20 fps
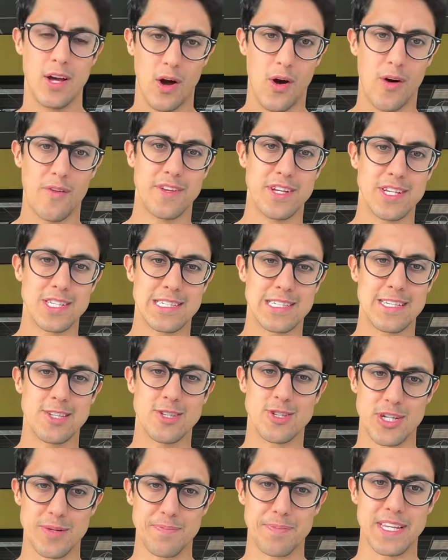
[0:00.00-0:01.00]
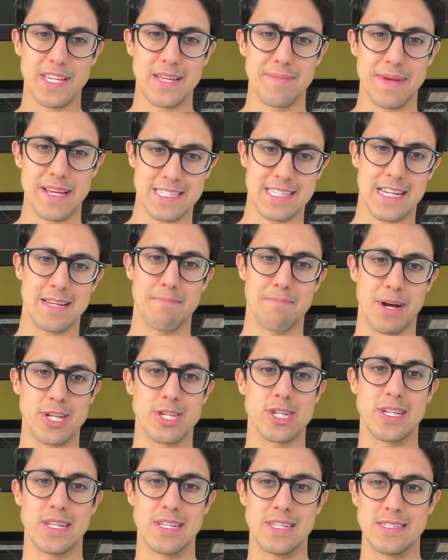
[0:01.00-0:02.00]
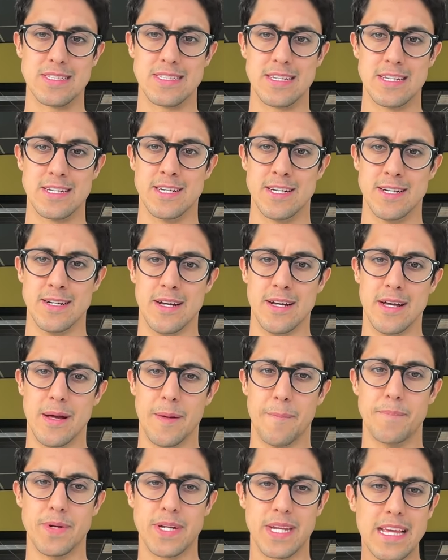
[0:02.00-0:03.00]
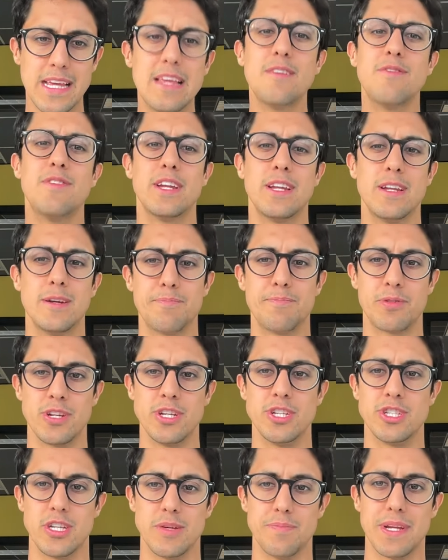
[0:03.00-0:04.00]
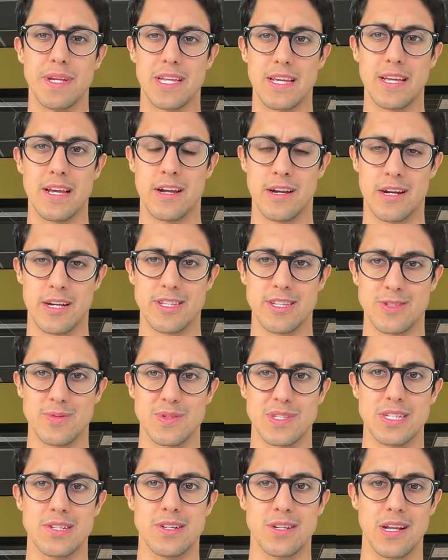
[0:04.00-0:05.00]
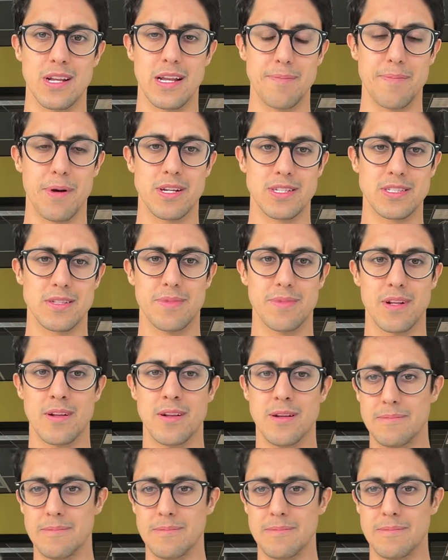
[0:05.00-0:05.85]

Obviously, GPT makes that much easier, but even in a pre GPT era, this was certainly possible.